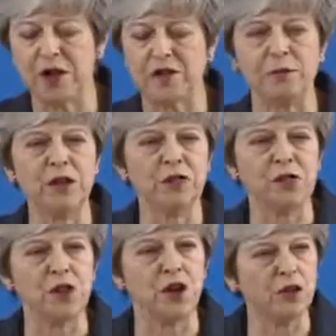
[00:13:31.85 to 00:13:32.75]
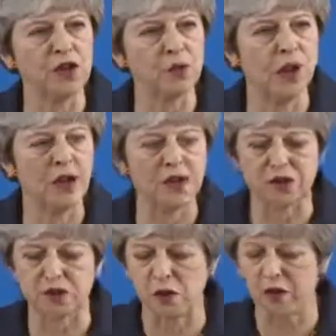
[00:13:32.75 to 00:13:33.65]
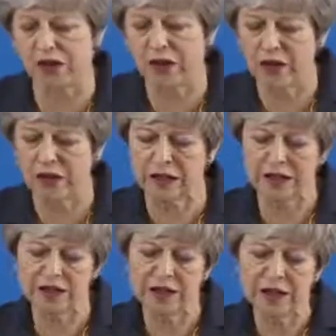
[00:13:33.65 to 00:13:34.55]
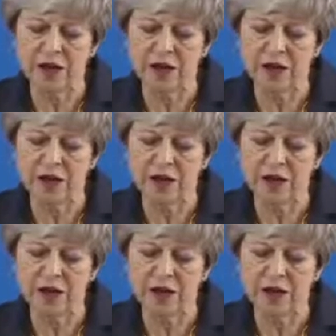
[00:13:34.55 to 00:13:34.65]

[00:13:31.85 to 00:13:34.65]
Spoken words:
government for Scotland, Wales and Northern Ireland,